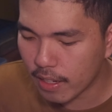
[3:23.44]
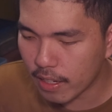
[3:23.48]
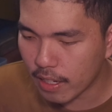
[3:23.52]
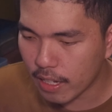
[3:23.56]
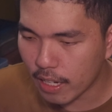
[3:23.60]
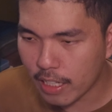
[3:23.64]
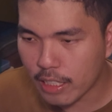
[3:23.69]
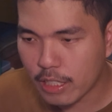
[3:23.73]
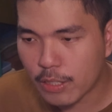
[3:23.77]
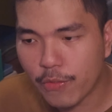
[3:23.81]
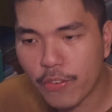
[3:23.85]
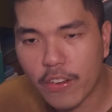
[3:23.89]

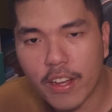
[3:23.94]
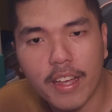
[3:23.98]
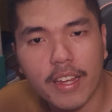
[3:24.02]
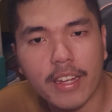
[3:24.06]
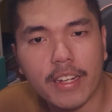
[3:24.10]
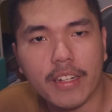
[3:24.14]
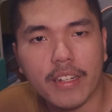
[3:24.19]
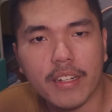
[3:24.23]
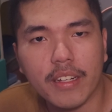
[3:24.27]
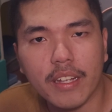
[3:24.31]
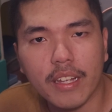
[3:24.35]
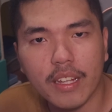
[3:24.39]
it's
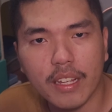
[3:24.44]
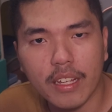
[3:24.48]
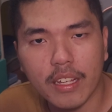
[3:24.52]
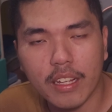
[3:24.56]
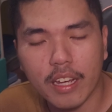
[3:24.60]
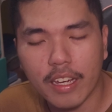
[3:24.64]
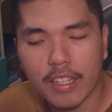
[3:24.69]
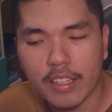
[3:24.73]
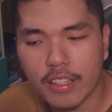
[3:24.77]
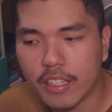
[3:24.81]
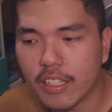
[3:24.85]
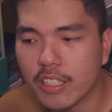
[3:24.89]
fine.
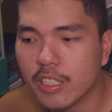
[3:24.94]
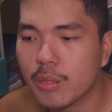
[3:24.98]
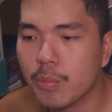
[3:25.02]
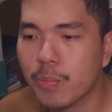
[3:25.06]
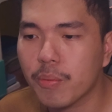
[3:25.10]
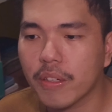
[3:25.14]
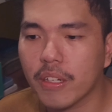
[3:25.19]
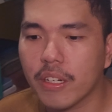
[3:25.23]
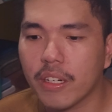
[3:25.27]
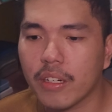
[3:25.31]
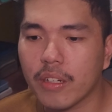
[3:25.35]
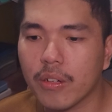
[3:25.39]
I think it's
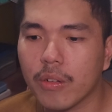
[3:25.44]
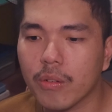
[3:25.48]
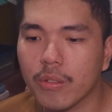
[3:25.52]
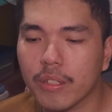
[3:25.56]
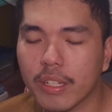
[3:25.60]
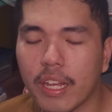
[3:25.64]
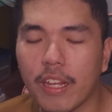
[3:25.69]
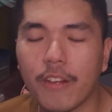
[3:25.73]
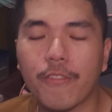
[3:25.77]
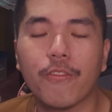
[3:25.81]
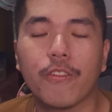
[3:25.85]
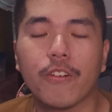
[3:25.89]
pretty
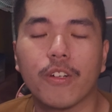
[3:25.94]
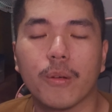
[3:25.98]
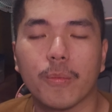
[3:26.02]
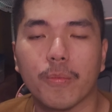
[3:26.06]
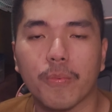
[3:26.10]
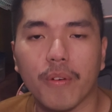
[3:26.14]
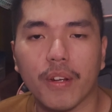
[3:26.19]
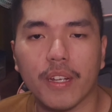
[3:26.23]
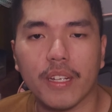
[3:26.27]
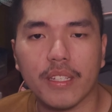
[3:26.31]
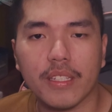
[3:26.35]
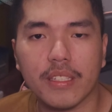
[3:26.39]
okay for the
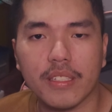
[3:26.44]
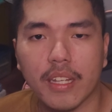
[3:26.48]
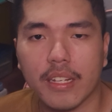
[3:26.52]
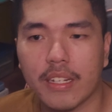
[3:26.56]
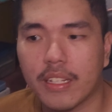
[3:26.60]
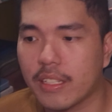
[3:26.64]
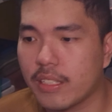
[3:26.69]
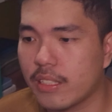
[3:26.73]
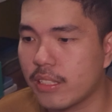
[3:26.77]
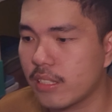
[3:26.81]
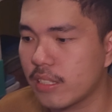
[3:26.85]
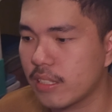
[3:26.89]
price that
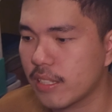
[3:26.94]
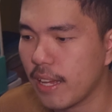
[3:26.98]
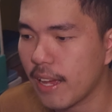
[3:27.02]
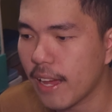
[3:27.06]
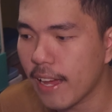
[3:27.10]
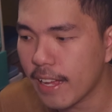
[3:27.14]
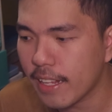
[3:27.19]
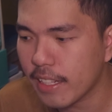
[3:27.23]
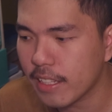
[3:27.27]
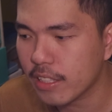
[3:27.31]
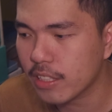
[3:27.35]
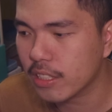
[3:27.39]
it's
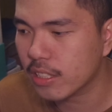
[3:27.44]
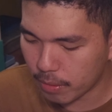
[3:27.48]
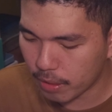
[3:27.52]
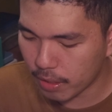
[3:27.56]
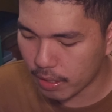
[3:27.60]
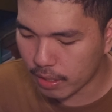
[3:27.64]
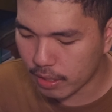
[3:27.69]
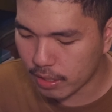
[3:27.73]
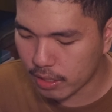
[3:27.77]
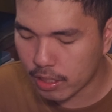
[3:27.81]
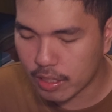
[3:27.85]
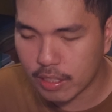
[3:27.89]
at.
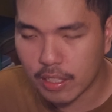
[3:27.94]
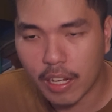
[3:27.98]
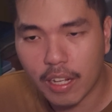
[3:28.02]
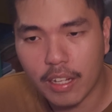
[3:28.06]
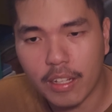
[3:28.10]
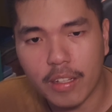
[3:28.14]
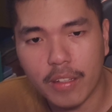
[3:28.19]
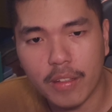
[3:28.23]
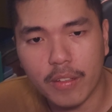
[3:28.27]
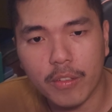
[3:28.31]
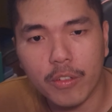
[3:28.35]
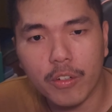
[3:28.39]
It's not
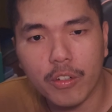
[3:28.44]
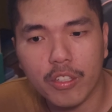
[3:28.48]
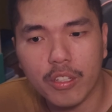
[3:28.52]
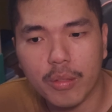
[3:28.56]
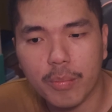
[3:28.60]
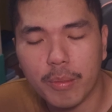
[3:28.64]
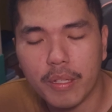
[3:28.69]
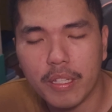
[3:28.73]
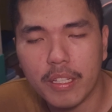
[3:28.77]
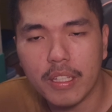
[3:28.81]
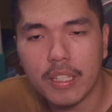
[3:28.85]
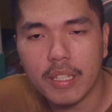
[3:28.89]
going to
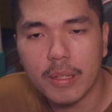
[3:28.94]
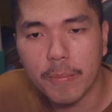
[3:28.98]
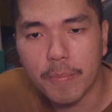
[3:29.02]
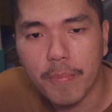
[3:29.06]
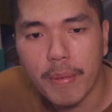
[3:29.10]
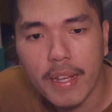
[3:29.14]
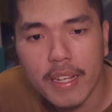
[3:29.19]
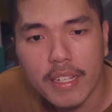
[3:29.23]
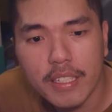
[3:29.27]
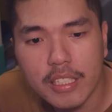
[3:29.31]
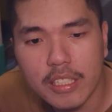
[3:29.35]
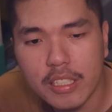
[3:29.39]
be the
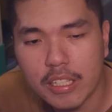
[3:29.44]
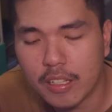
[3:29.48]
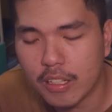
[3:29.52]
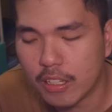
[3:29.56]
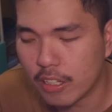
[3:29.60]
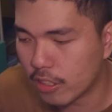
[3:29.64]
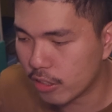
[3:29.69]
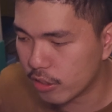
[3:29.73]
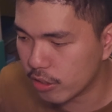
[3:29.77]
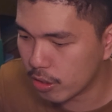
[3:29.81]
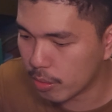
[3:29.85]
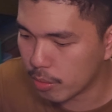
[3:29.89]
best
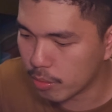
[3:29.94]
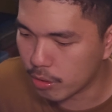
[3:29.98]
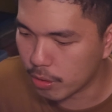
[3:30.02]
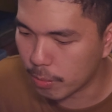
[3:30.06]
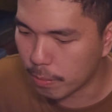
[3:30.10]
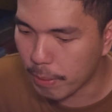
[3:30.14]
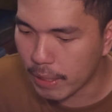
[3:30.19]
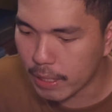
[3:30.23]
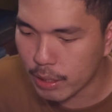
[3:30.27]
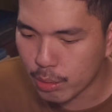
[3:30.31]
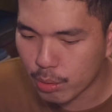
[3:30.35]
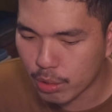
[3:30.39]
in terms of
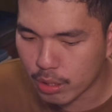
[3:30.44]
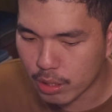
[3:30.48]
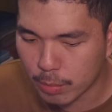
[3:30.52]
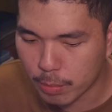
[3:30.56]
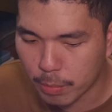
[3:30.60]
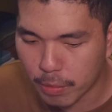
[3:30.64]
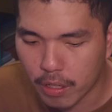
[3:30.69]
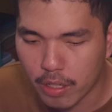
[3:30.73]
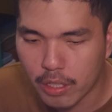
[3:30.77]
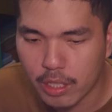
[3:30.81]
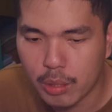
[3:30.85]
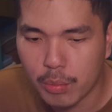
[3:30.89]
bass
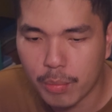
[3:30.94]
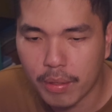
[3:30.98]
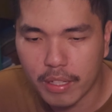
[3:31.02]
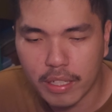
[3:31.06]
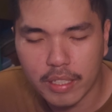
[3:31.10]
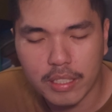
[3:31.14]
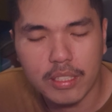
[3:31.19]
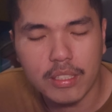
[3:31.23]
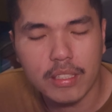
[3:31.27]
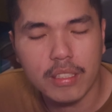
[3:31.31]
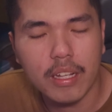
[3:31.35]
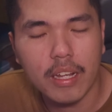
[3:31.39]
response, but
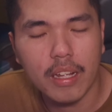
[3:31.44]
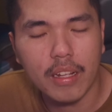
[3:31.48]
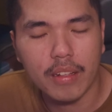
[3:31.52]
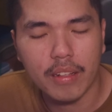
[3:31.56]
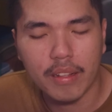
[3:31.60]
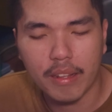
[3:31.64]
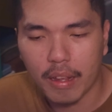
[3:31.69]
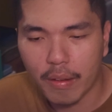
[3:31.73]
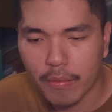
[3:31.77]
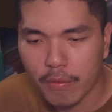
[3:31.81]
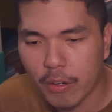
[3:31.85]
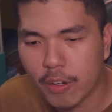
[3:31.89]
it's not,
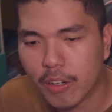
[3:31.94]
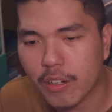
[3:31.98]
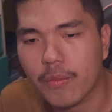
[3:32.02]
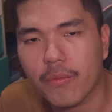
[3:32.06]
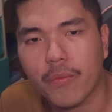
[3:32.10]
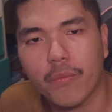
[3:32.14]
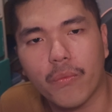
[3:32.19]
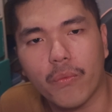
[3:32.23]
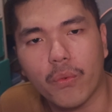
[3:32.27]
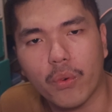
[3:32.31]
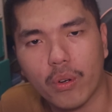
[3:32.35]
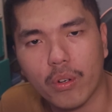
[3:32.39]
I've
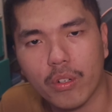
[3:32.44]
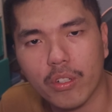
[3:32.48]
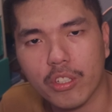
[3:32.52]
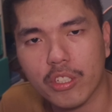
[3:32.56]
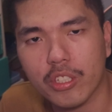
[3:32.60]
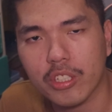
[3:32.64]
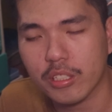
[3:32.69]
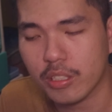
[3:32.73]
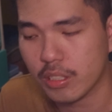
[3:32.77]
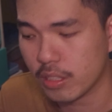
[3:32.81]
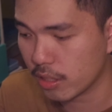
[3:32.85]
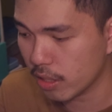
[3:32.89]
heard
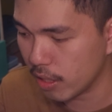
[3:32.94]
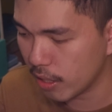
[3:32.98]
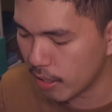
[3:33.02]
worse